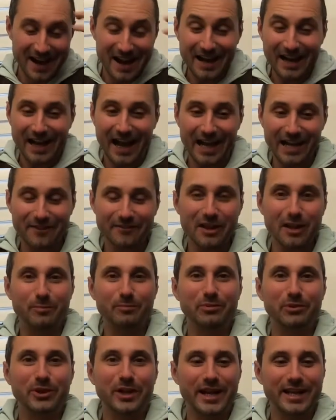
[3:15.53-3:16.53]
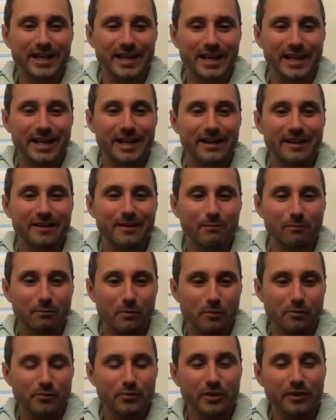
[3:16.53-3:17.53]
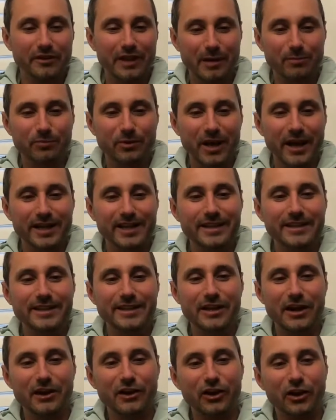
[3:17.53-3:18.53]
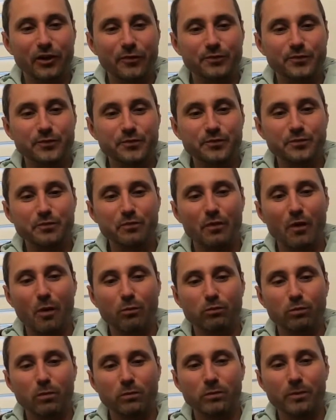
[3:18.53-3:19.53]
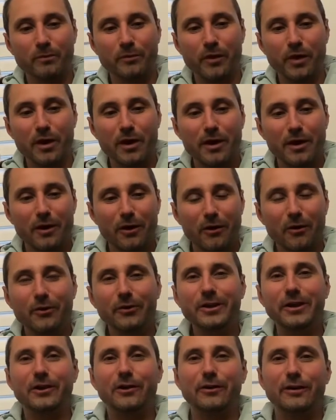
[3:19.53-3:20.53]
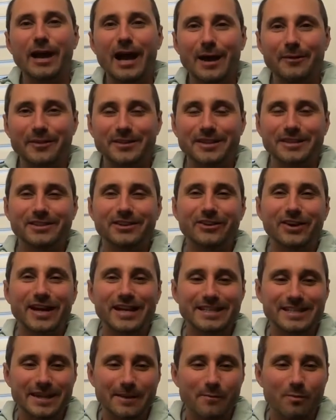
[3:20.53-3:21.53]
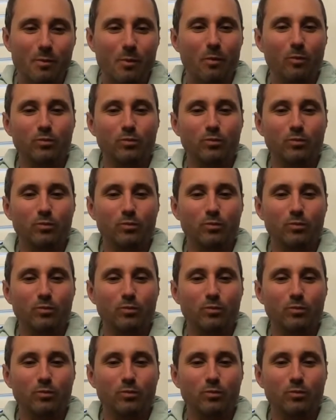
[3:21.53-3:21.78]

kind of like Pliny the Younger. Holy crap, this is crazy.